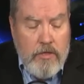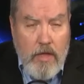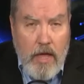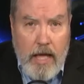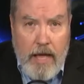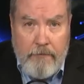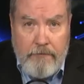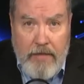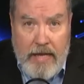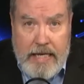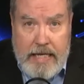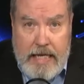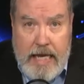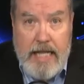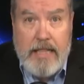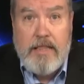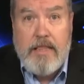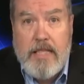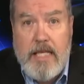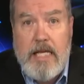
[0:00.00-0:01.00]
if they
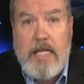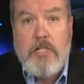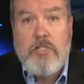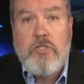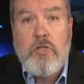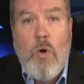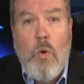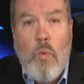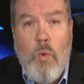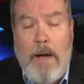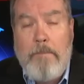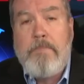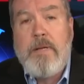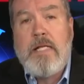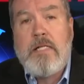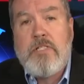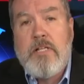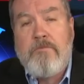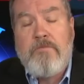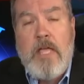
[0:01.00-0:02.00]
get these
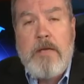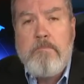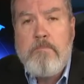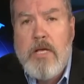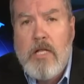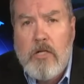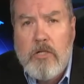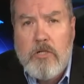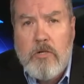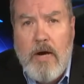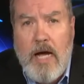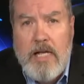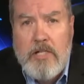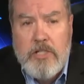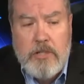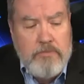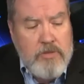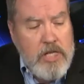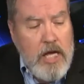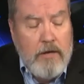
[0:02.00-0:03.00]
weapons, if they militarize
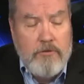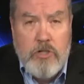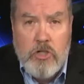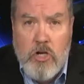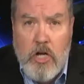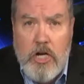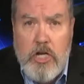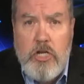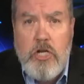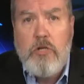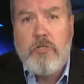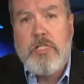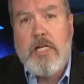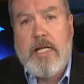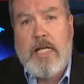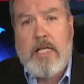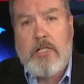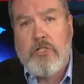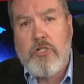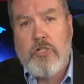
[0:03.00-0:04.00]
themselves, they're going to use it
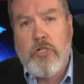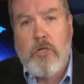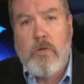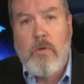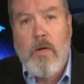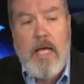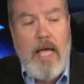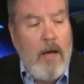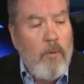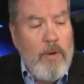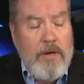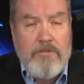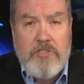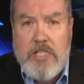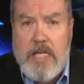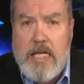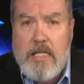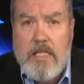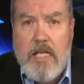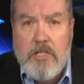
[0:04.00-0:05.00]
against you. And we've
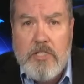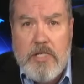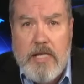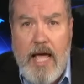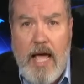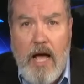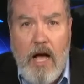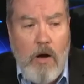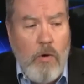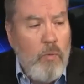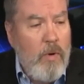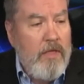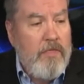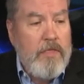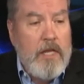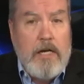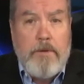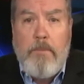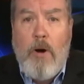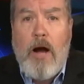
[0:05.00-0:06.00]
seen this now with
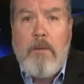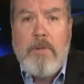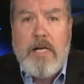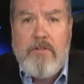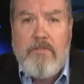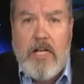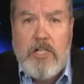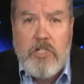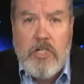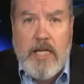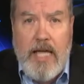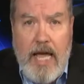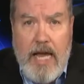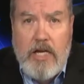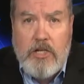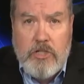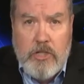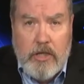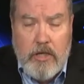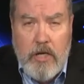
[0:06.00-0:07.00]
the Department of
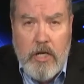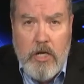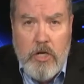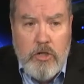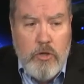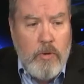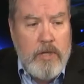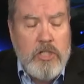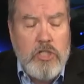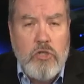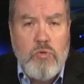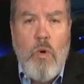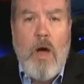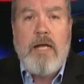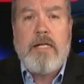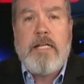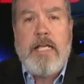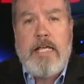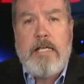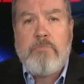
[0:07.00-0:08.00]
Education doing
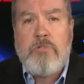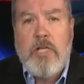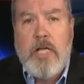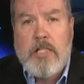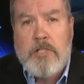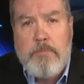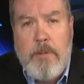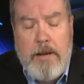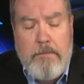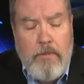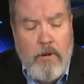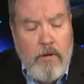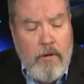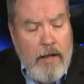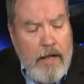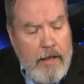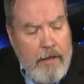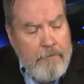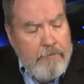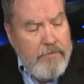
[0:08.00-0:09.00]
SWAT teams against people
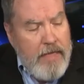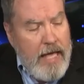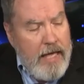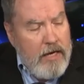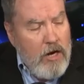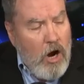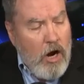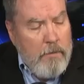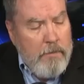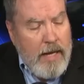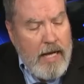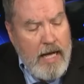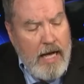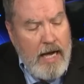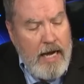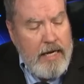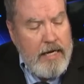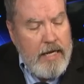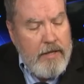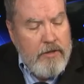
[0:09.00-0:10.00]
that are
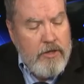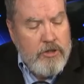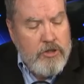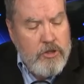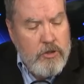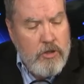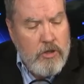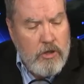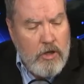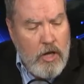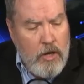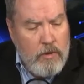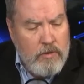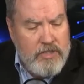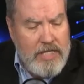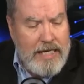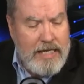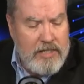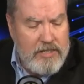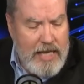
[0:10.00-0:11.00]
behind in their student loans.
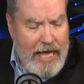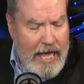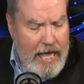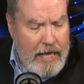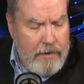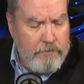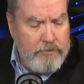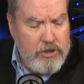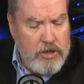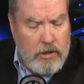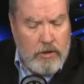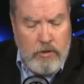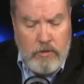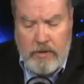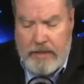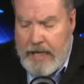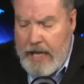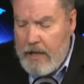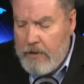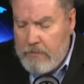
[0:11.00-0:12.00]
It is absolutely